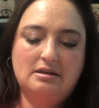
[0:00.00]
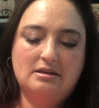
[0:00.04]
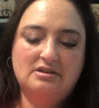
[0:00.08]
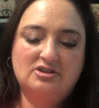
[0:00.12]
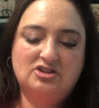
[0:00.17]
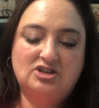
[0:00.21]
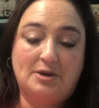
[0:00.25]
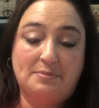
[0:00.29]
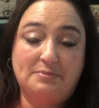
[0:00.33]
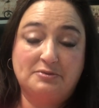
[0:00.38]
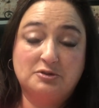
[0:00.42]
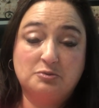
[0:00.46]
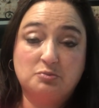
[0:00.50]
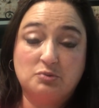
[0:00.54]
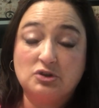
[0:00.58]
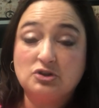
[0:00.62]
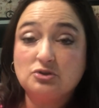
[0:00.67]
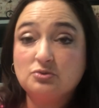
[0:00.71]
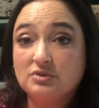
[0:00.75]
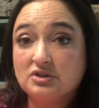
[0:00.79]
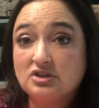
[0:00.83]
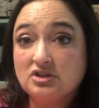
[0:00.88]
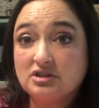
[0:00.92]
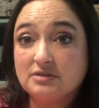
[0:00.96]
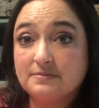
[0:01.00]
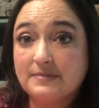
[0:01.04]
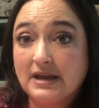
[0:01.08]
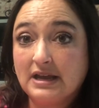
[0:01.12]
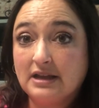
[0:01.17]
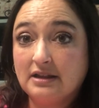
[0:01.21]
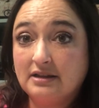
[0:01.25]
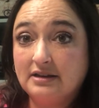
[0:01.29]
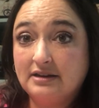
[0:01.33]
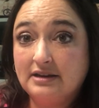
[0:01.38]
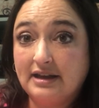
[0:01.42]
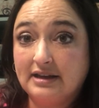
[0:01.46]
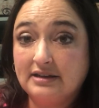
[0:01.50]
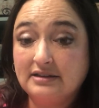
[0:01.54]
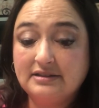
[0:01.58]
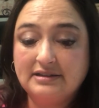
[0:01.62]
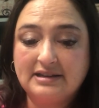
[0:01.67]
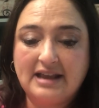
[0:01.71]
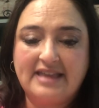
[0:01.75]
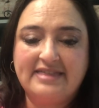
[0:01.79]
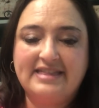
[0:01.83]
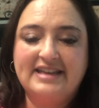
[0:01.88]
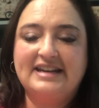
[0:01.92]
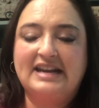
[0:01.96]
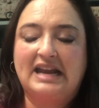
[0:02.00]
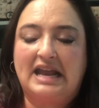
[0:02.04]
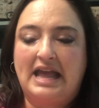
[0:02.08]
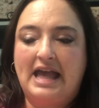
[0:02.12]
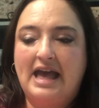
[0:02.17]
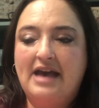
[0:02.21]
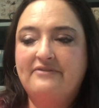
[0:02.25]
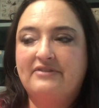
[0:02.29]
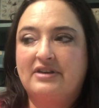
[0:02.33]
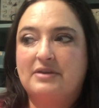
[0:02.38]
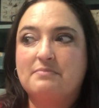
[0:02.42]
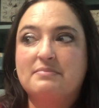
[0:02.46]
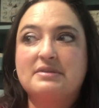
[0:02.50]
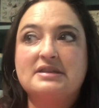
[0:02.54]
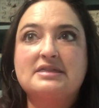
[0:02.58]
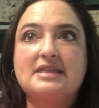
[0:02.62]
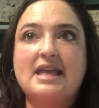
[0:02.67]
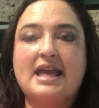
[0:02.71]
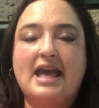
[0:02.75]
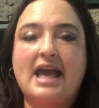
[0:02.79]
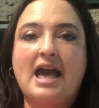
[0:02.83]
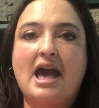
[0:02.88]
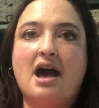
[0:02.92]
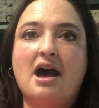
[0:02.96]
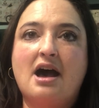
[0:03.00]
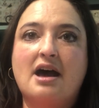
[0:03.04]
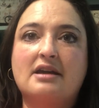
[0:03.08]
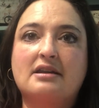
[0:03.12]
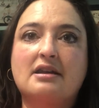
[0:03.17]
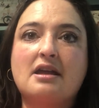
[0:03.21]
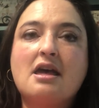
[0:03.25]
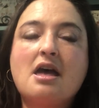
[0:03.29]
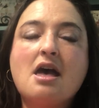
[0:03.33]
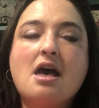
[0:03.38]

Shepherd's Bush, which is my LNS, and they didn't have it, but they had